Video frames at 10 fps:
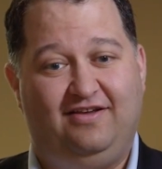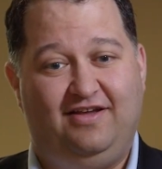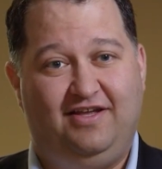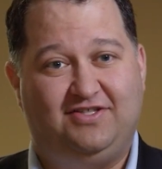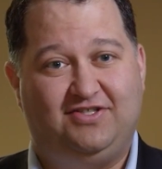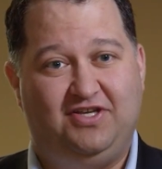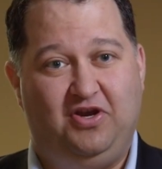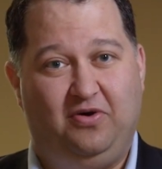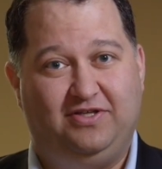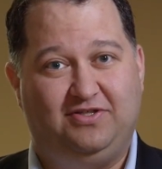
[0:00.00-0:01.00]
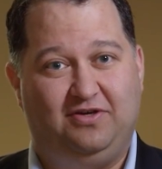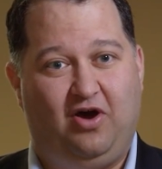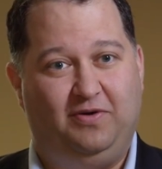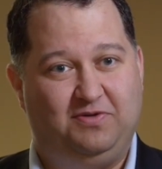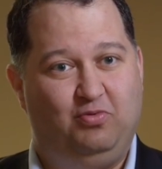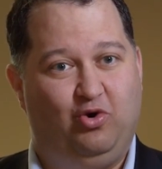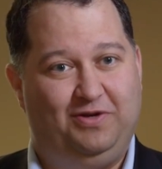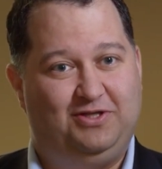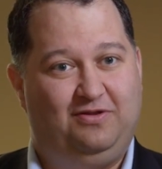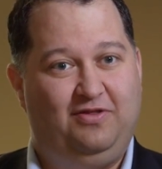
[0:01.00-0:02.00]
It's always a
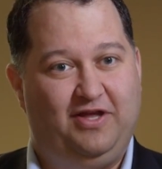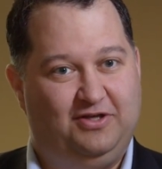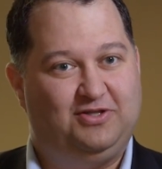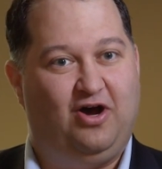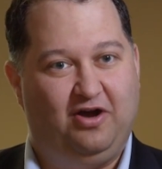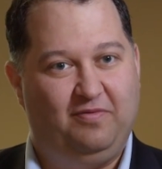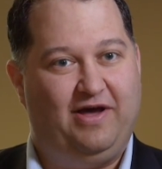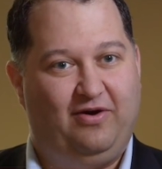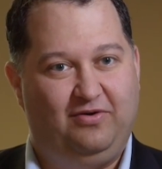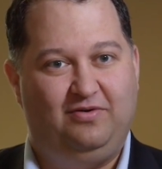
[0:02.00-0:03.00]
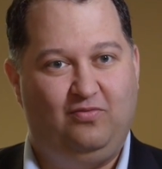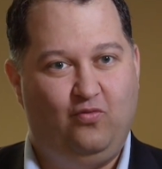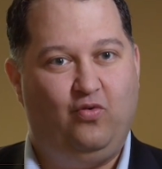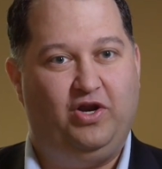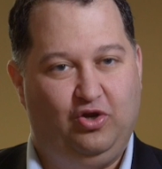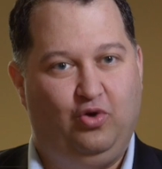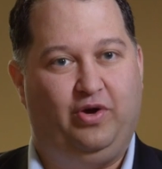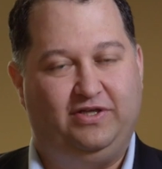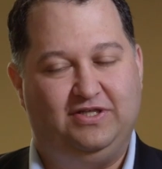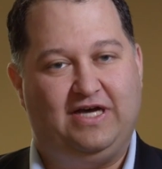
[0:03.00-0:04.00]
morbid thing to talk about what you're
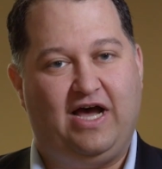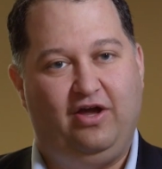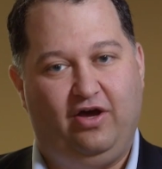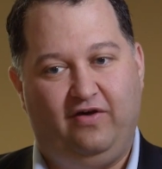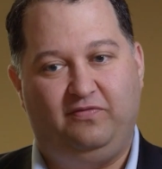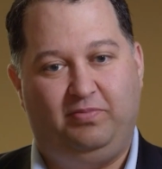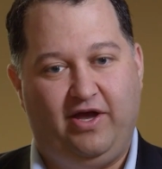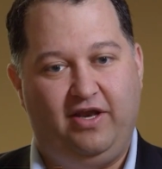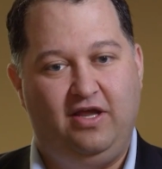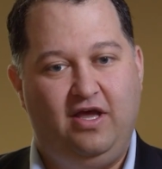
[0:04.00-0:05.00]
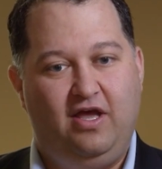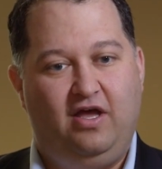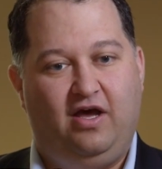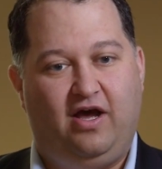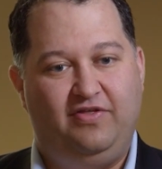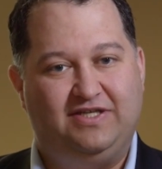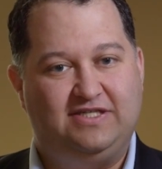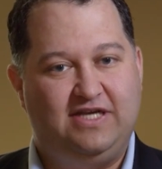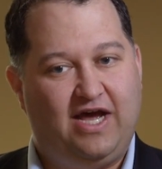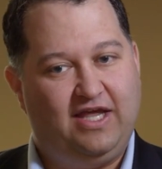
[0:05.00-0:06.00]
going to die of, but this
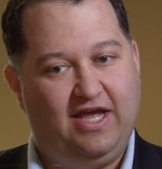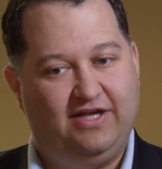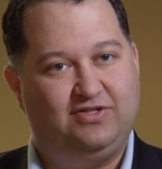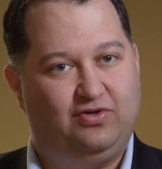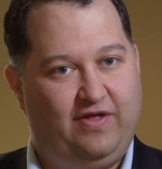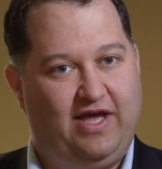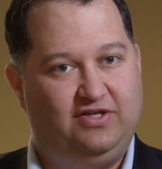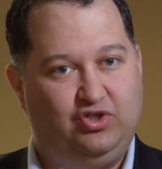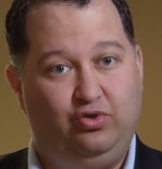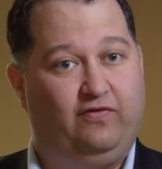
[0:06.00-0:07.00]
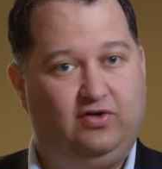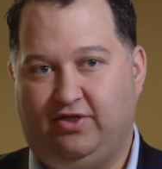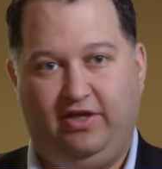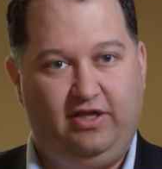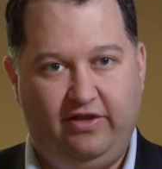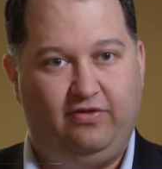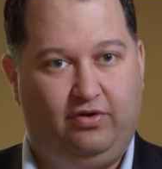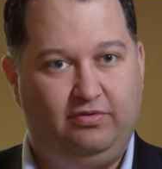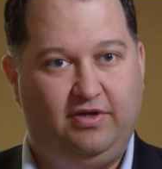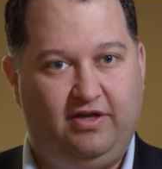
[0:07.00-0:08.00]
is not a cancer that is universally
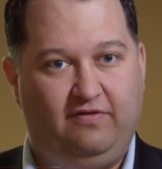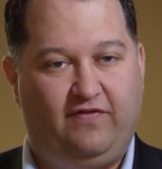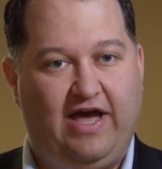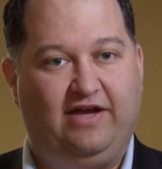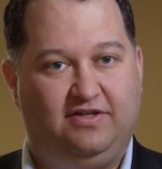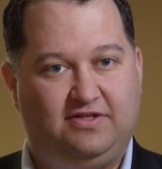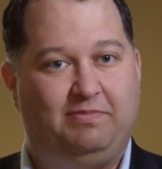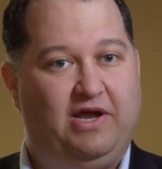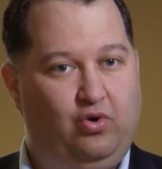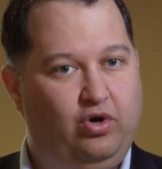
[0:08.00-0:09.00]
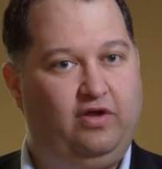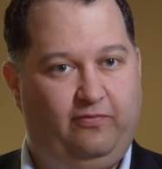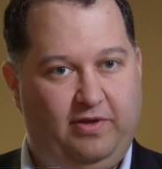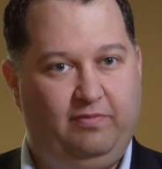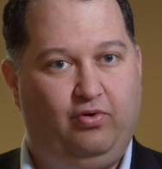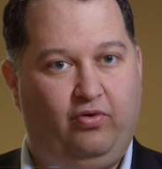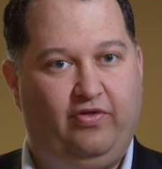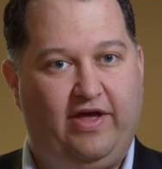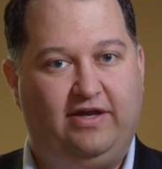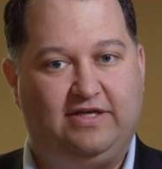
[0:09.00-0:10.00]
lethal. And in fact, it's the minority of people
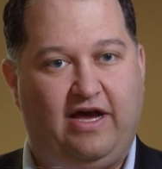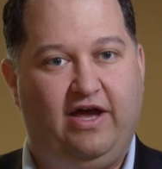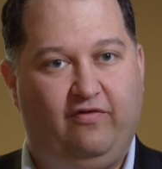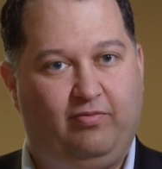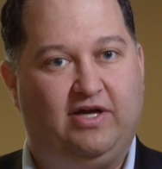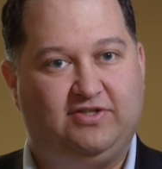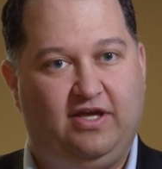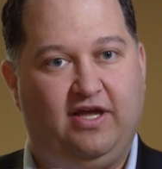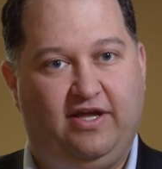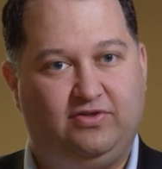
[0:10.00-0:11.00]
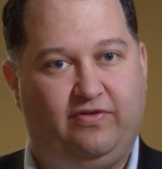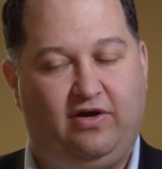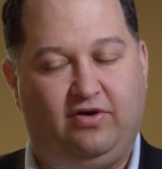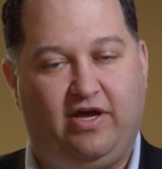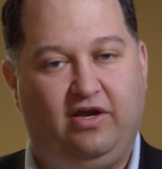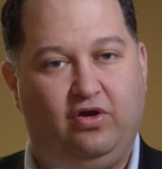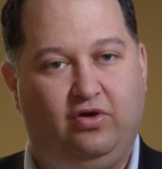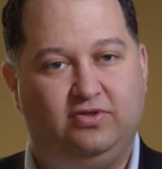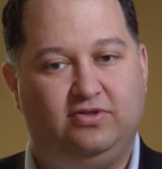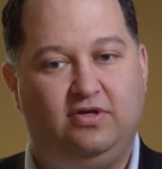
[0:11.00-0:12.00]
that die of prostate cancer that are
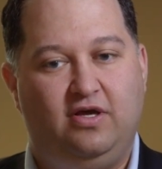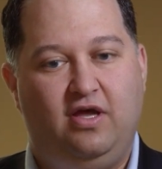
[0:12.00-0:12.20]
diagnosed.